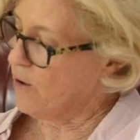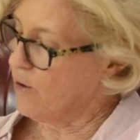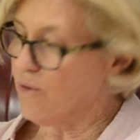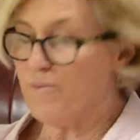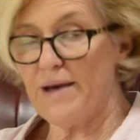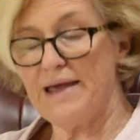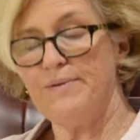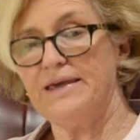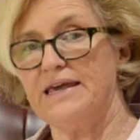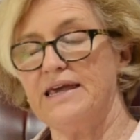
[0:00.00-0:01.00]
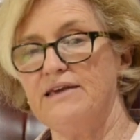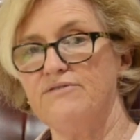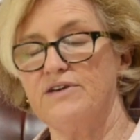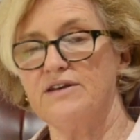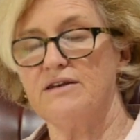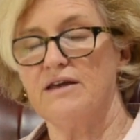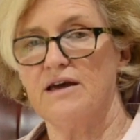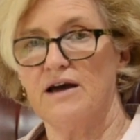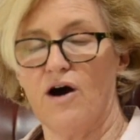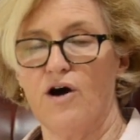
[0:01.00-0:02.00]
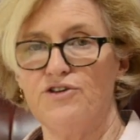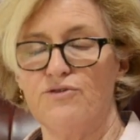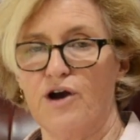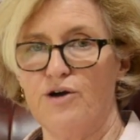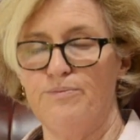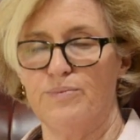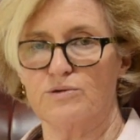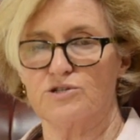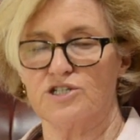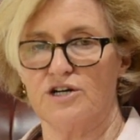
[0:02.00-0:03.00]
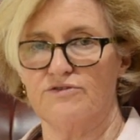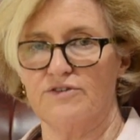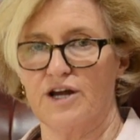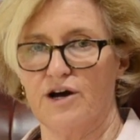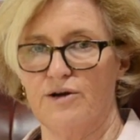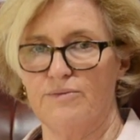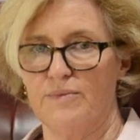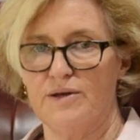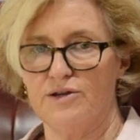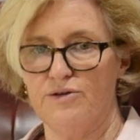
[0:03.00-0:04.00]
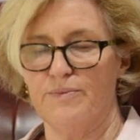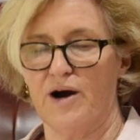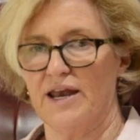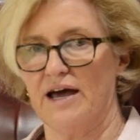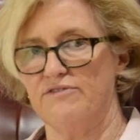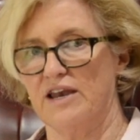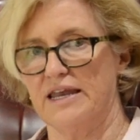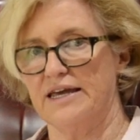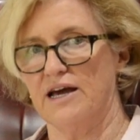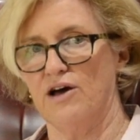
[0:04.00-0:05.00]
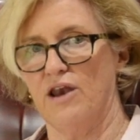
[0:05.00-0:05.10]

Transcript: Or maybe even on your own bookshelf at home, you might have a Leo